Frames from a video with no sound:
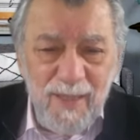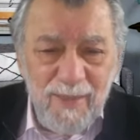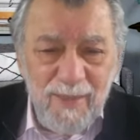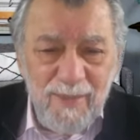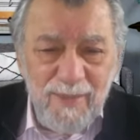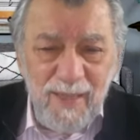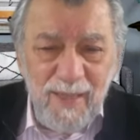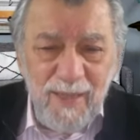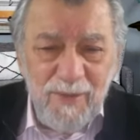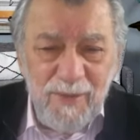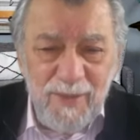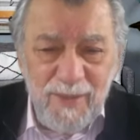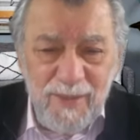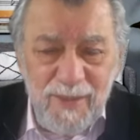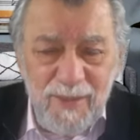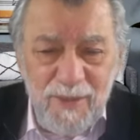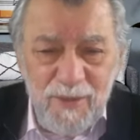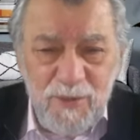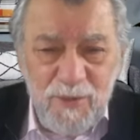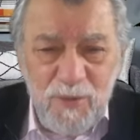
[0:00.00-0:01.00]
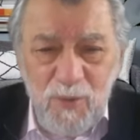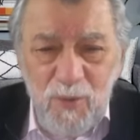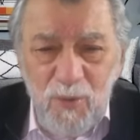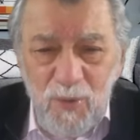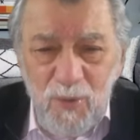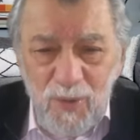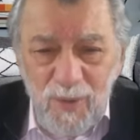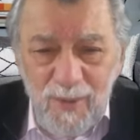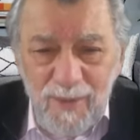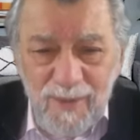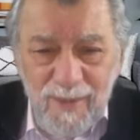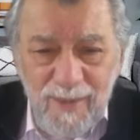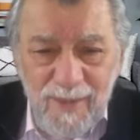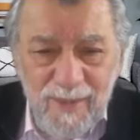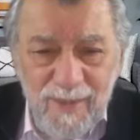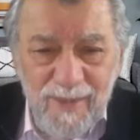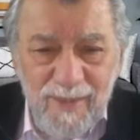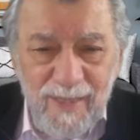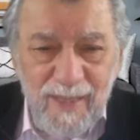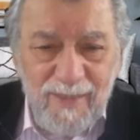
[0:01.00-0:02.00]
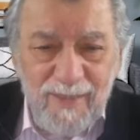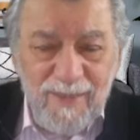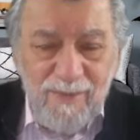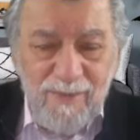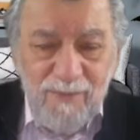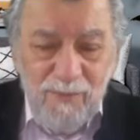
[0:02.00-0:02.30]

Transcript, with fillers: Now that he's gone, that